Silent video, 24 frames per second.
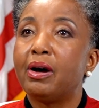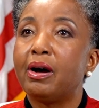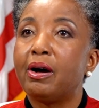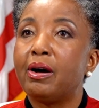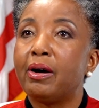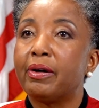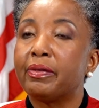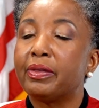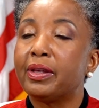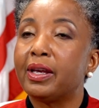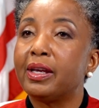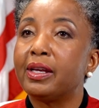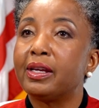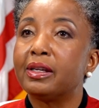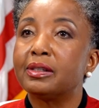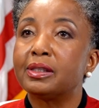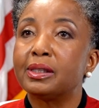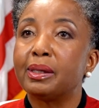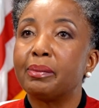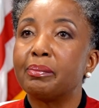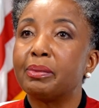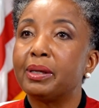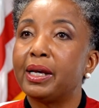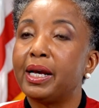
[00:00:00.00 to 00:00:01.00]
uh, they
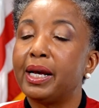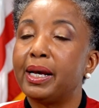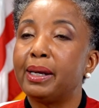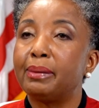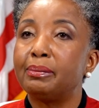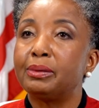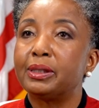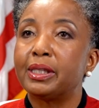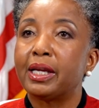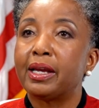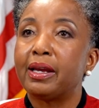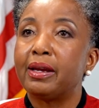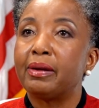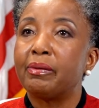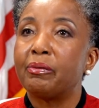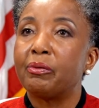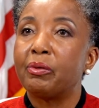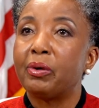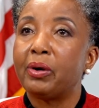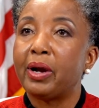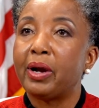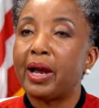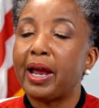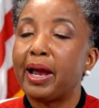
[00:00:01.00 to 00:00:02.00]
sometimes they
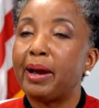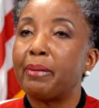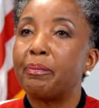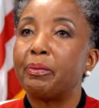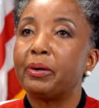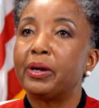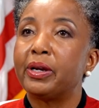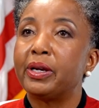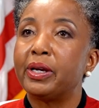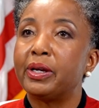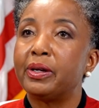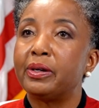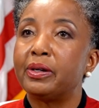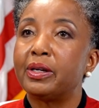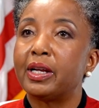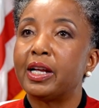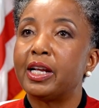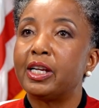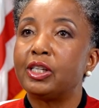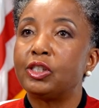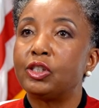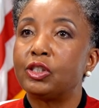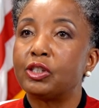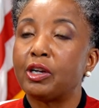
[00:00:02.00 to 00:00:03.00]
will apprehend
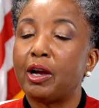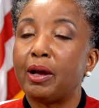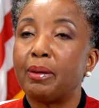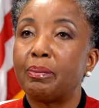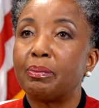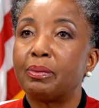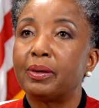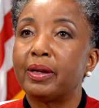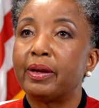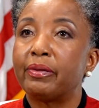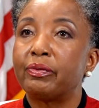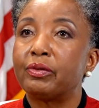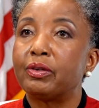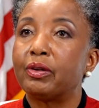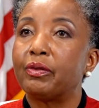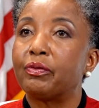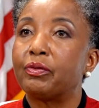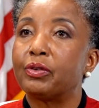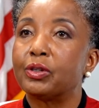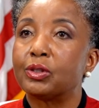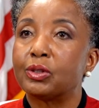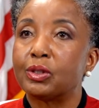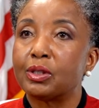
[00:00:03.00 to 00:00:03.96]
a shoplifter feel